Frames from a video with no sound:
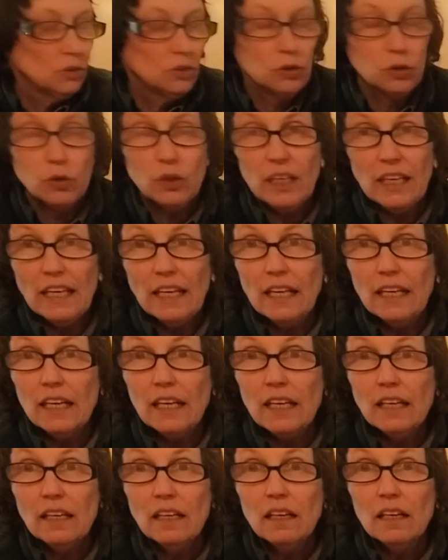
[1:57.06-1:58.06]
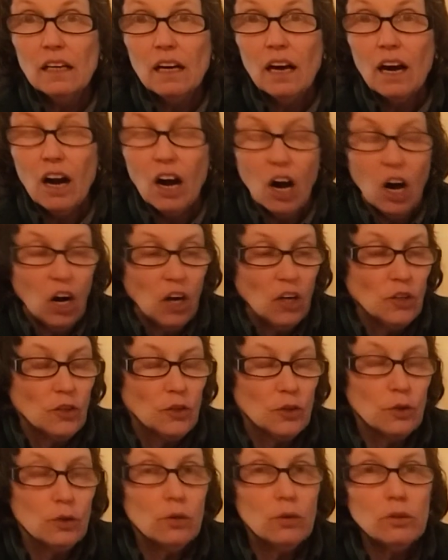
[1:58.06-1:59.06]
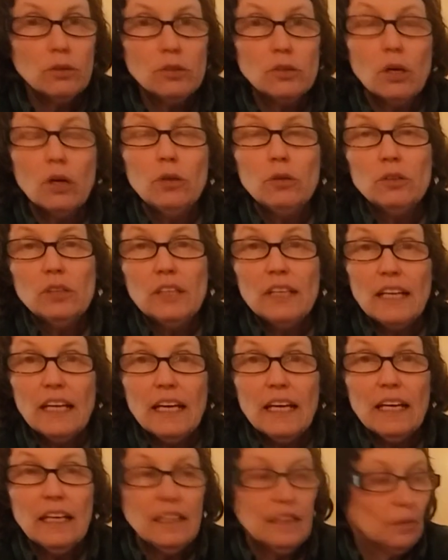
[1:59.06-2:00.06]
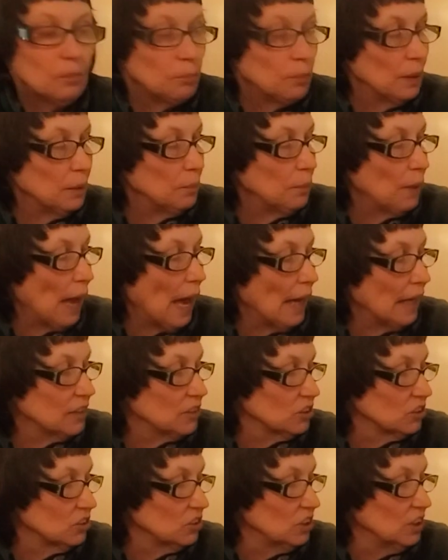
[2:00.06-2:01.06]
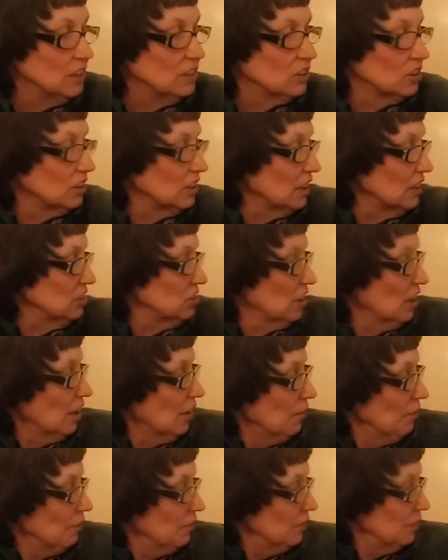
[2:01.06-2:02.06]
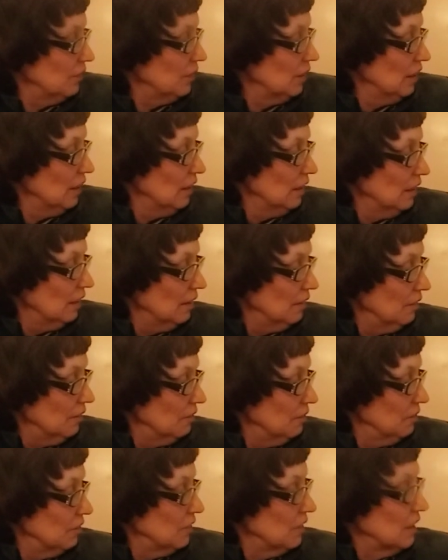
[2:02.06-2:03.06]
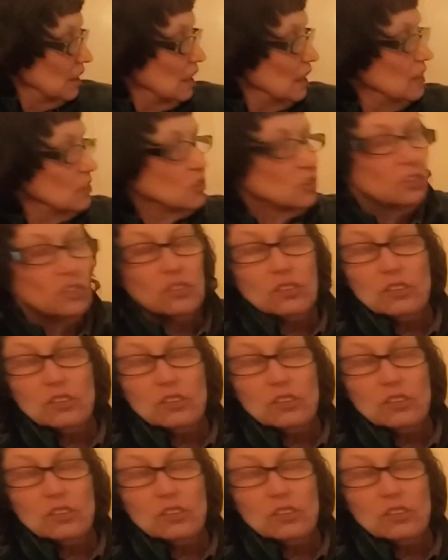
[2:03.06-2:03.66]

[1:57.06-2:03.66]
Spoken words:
zucchini, you don't need the big packets of seeds that they sell. These are